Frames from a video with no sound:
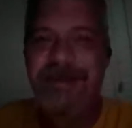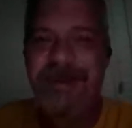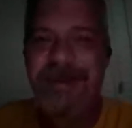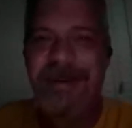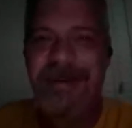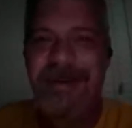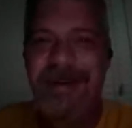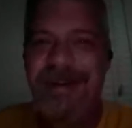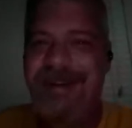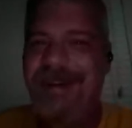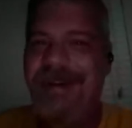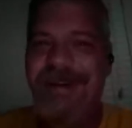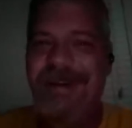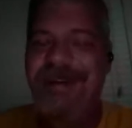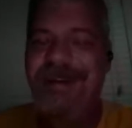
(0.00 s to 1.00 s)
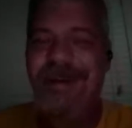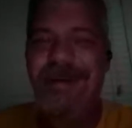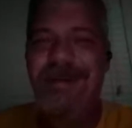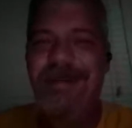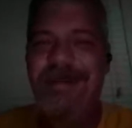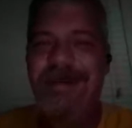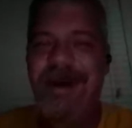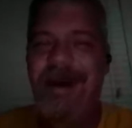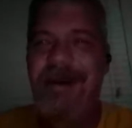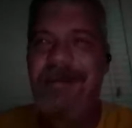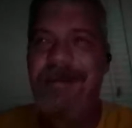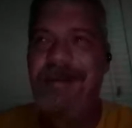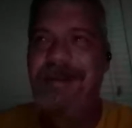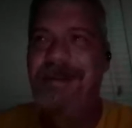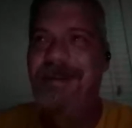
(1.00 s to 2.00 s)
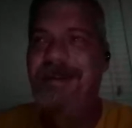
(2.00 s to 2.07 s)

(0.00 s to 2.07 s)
you know, and he's so obviously